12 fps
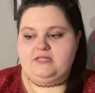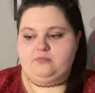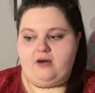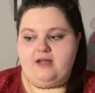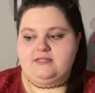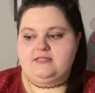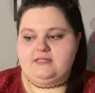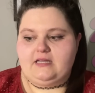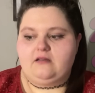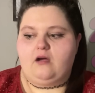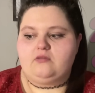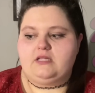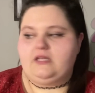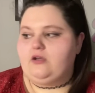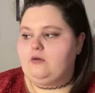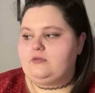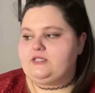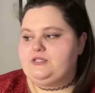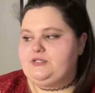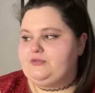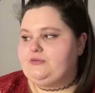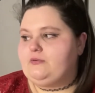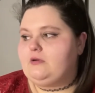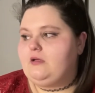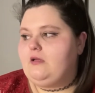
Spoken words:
depressed and not really know what to do,